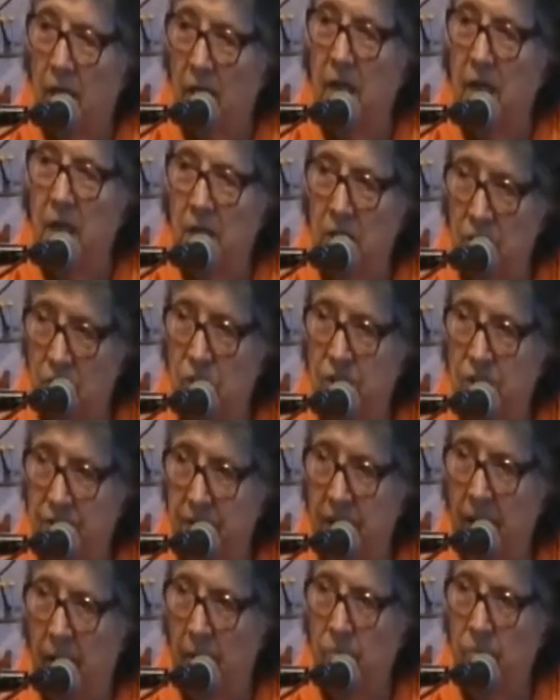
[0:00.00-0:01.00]
Each
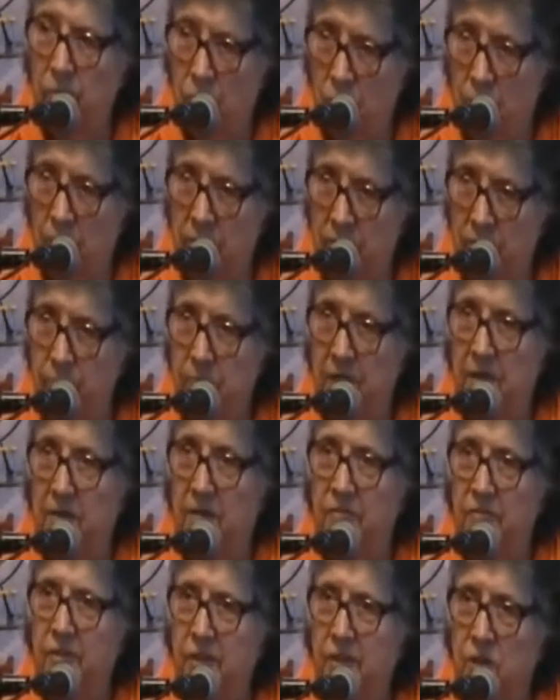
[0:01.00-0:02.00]
step was
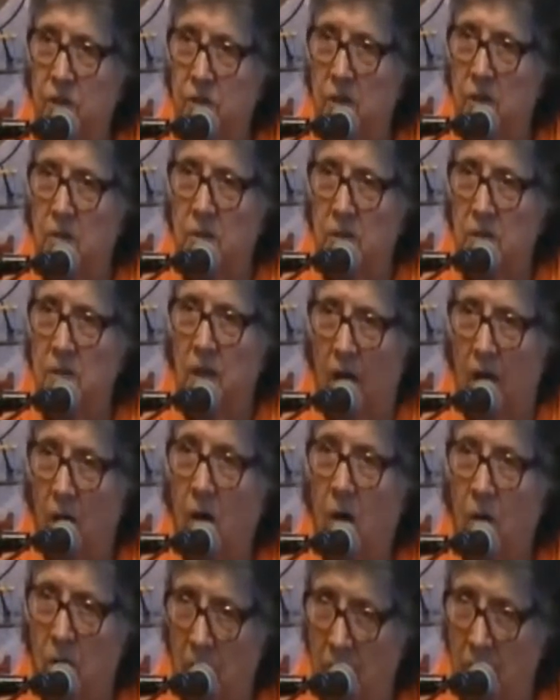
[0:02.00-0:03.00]
beneficial,
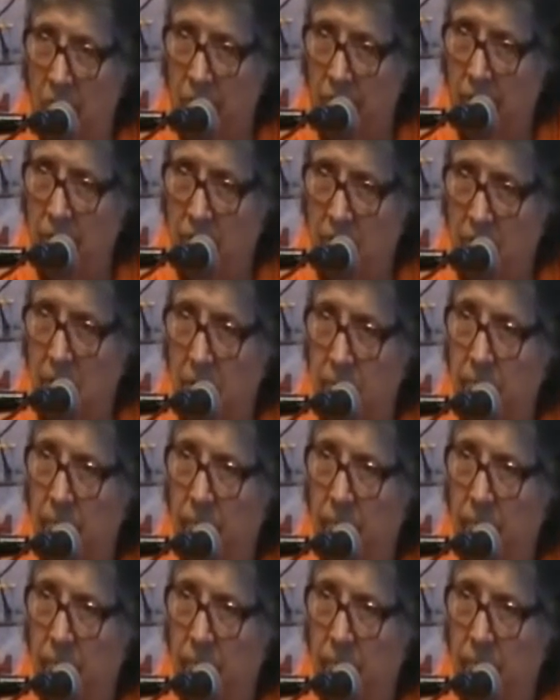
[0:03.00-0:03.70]
all of it.